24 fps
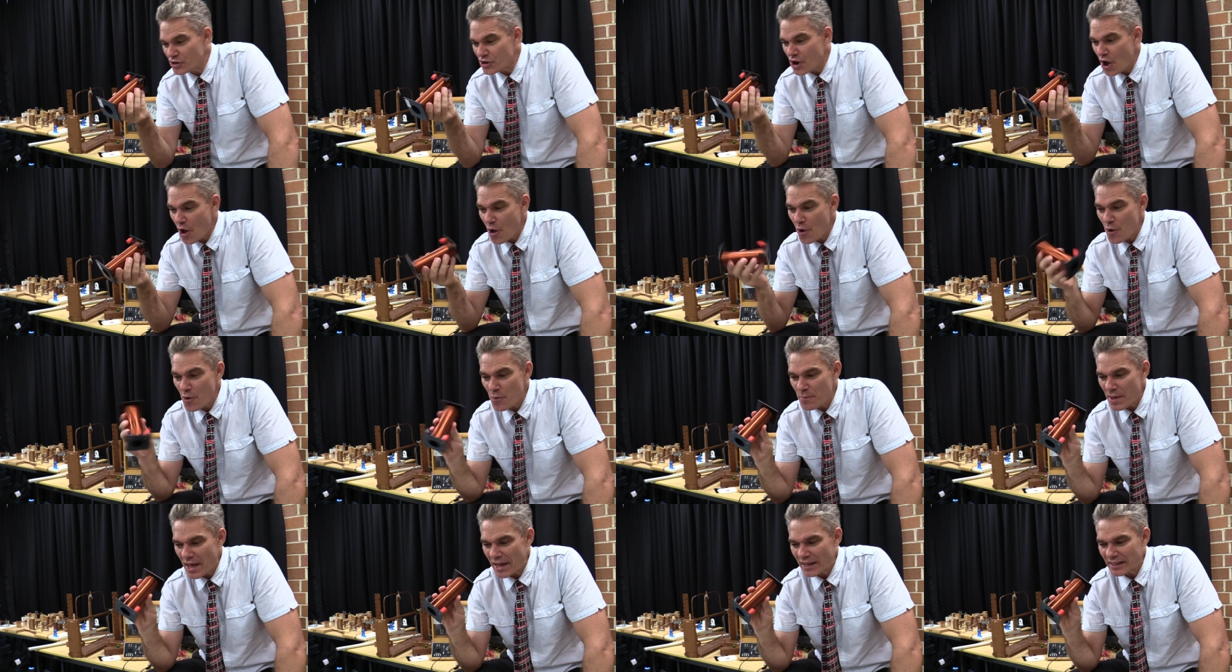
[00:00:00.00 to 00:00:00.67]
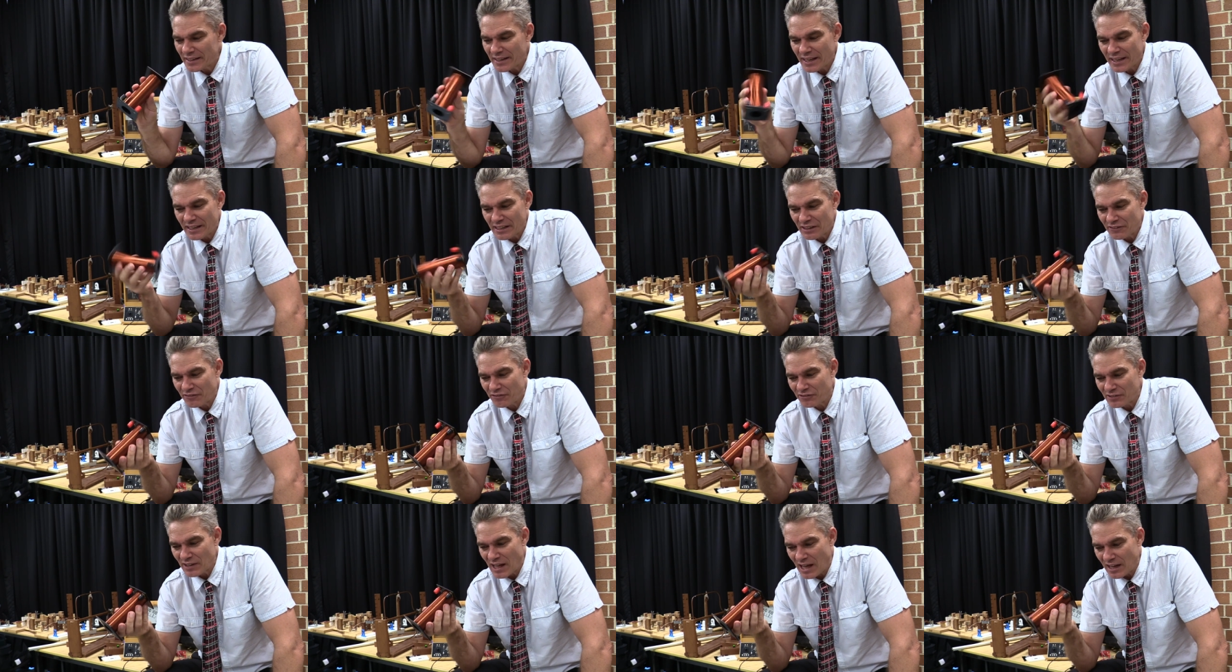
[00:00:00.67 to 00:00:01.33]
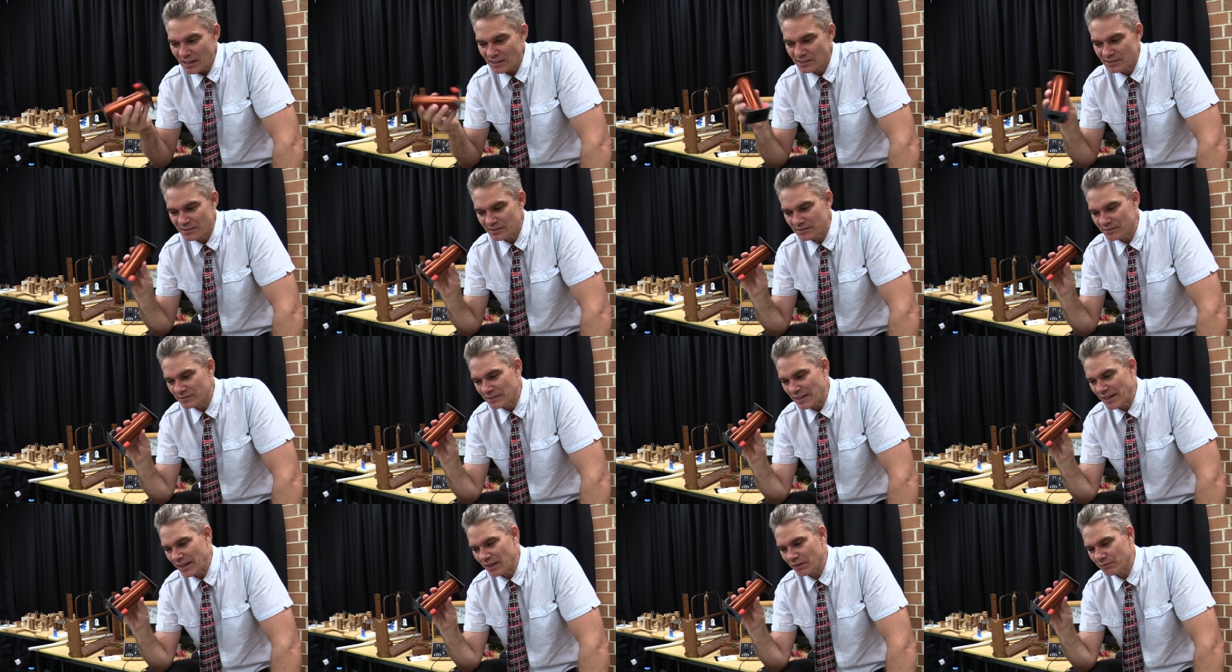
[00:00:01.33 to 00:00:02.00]
no magnetic flux.
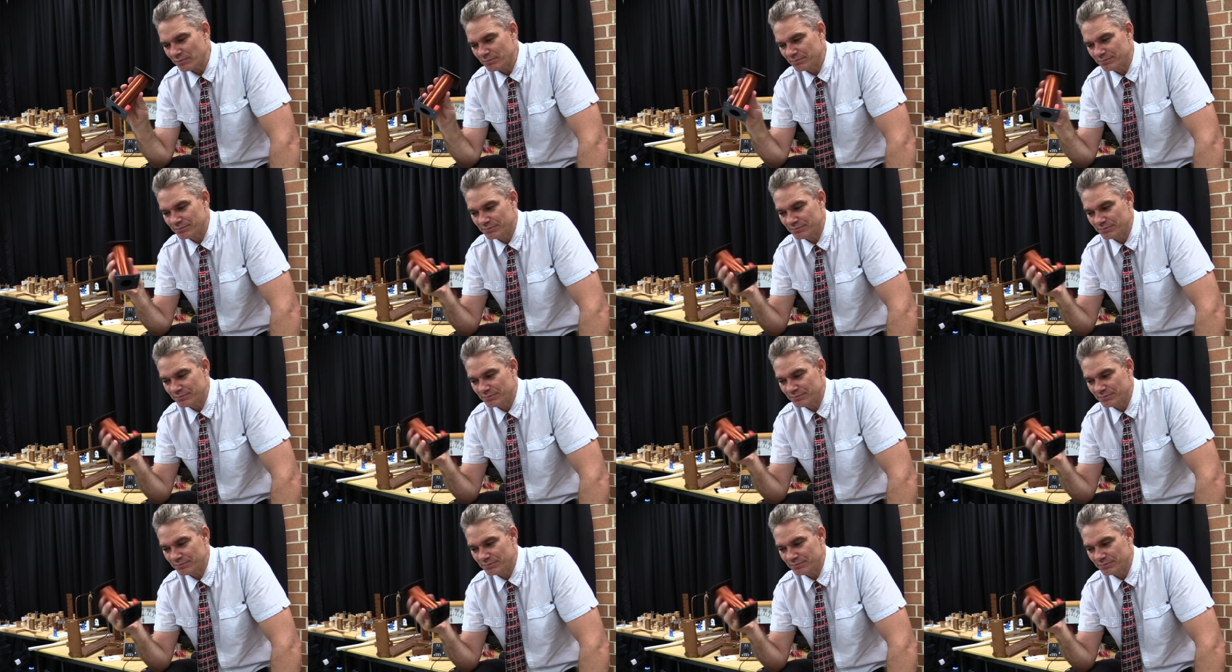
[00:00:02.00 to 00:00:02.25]
Now,